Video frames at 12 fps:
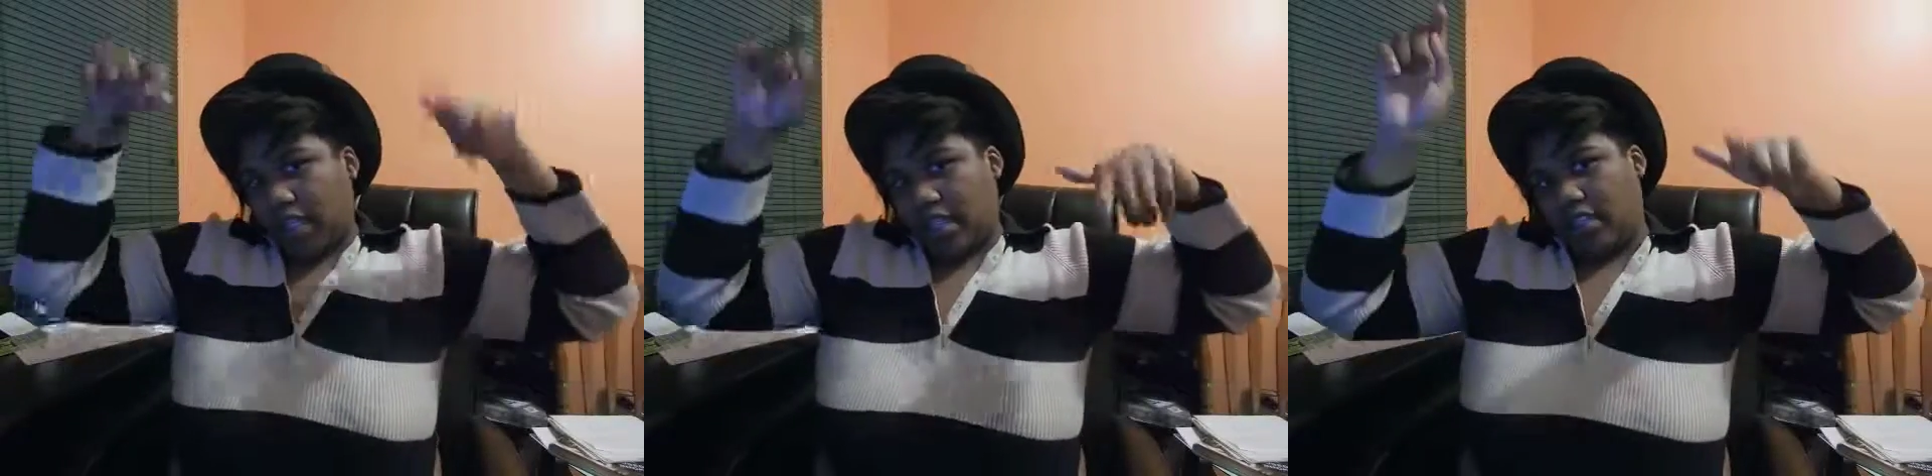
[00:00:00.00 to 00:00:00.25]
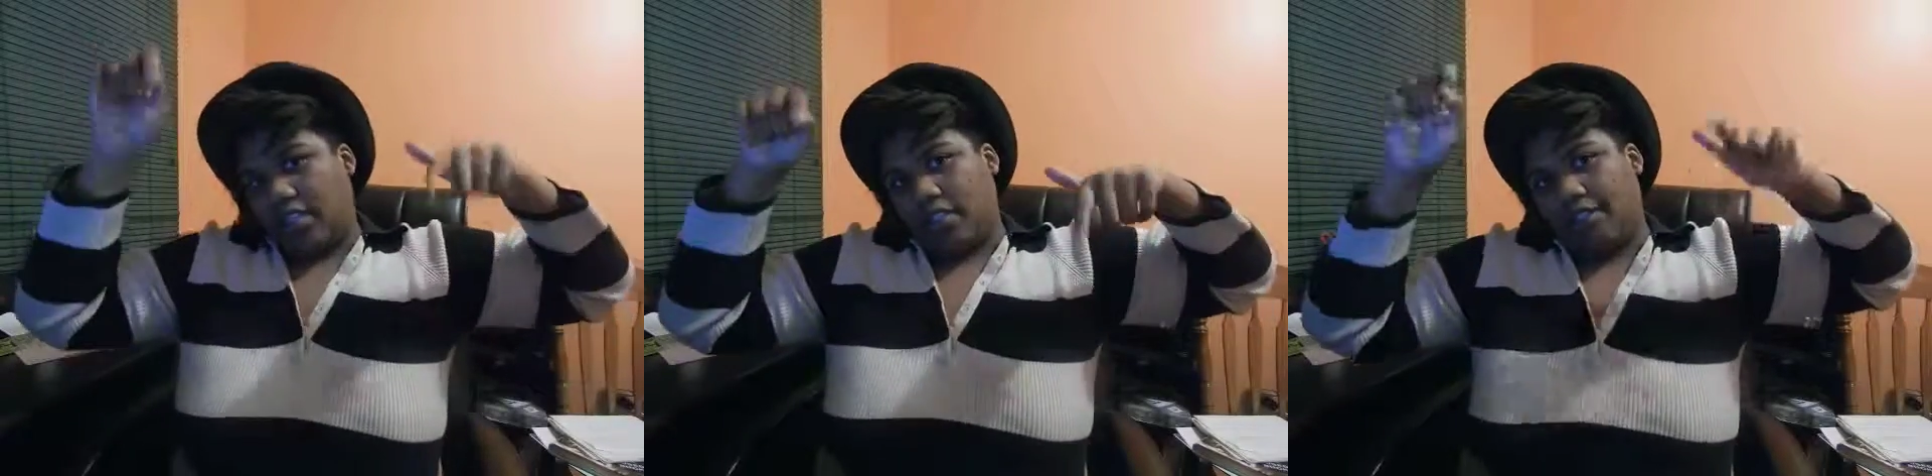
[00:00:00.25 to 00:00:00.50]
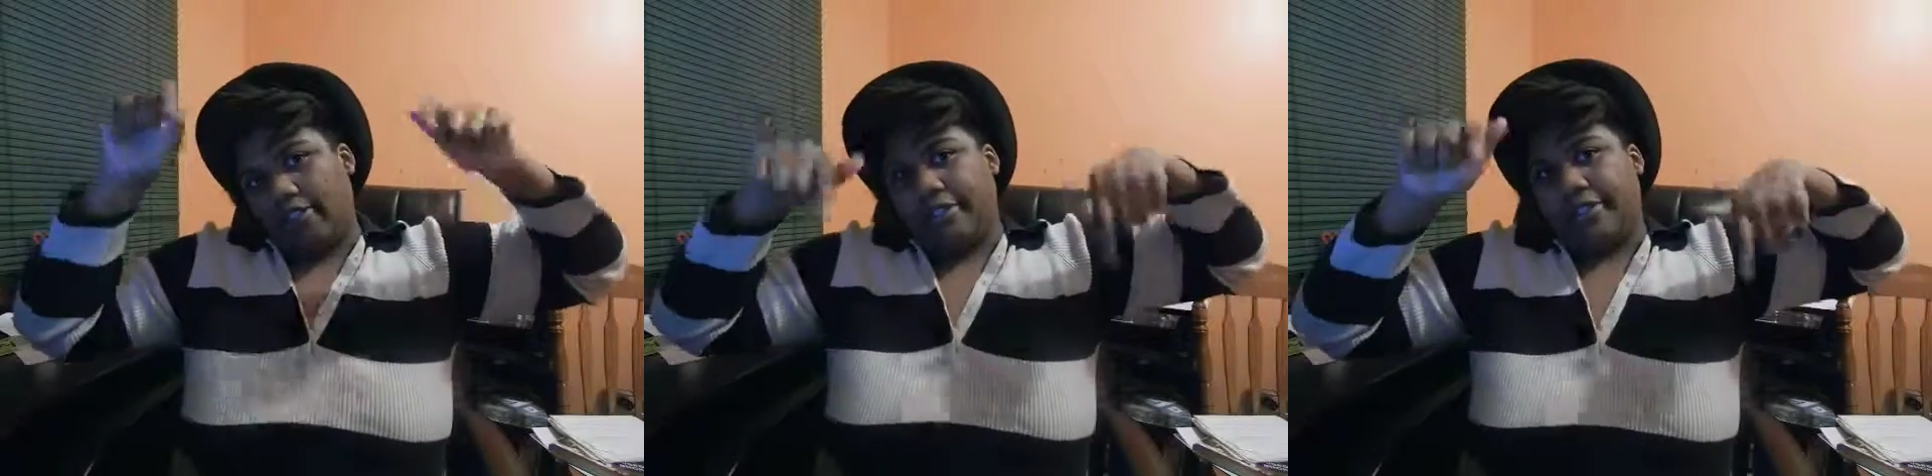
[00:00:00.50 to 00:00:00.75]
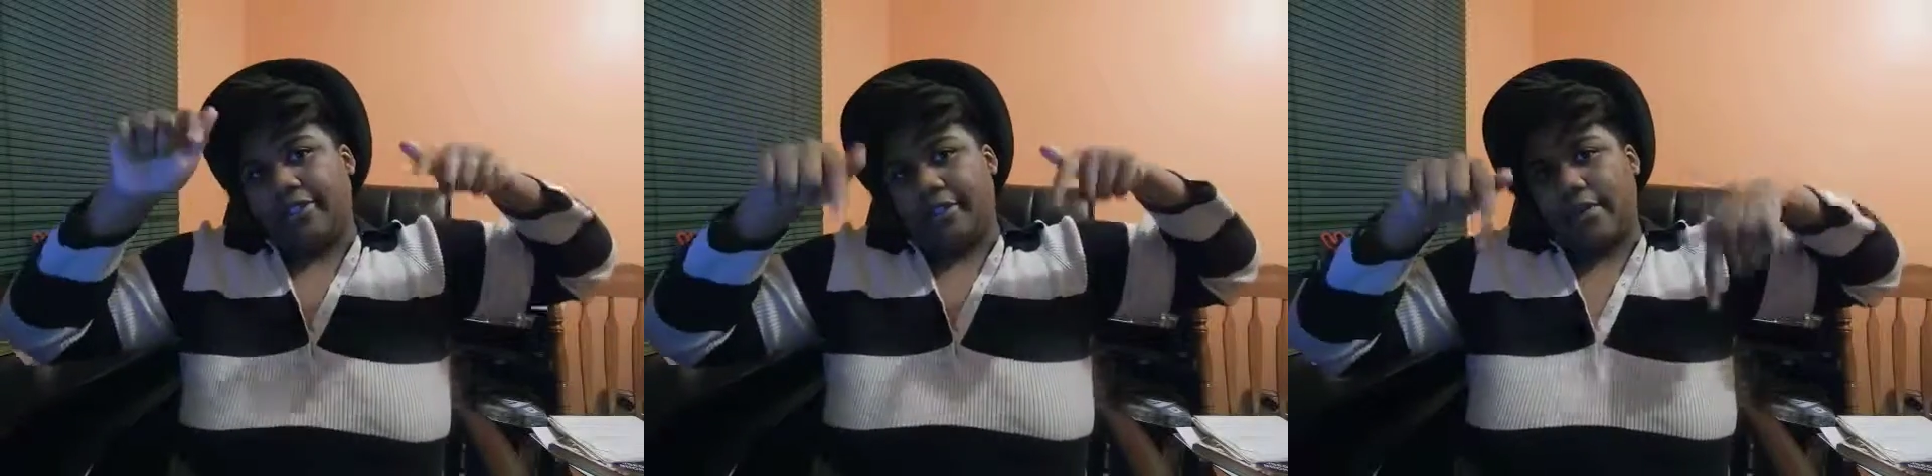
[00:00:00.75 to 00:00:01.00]
in the little
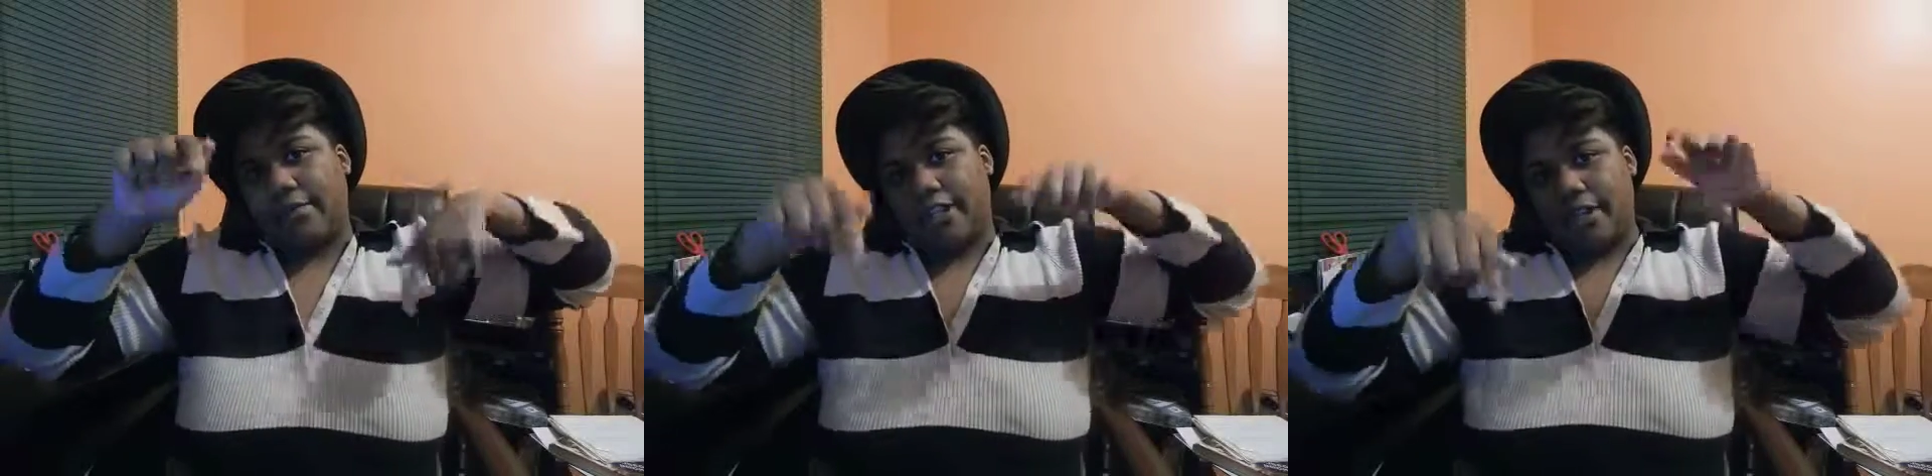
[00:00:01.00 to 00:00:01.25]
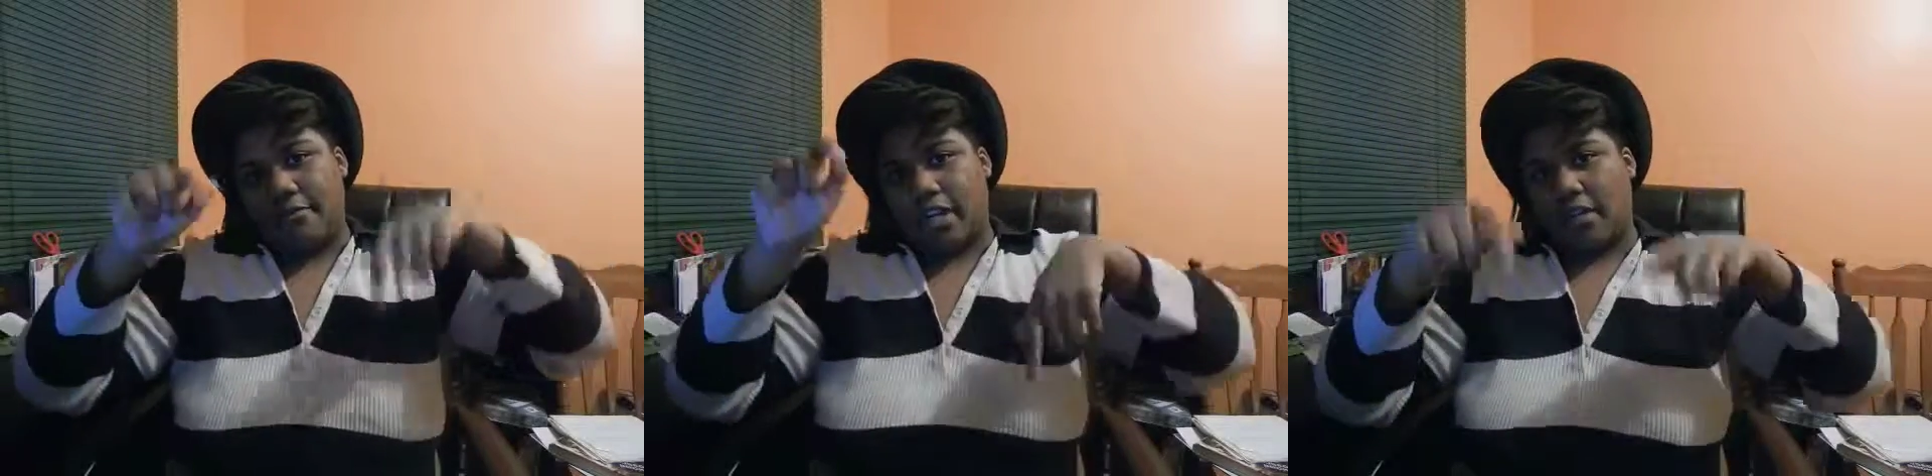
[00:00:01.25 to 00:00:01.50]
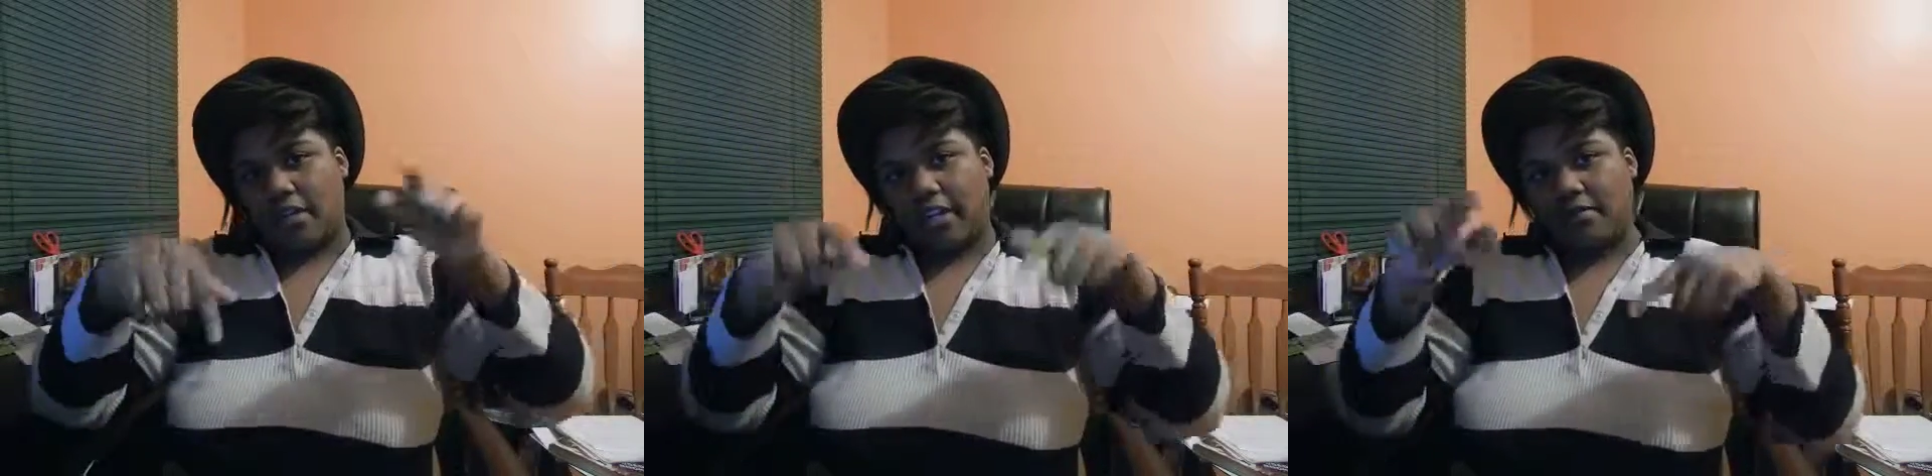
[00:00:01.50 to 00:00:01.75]
description box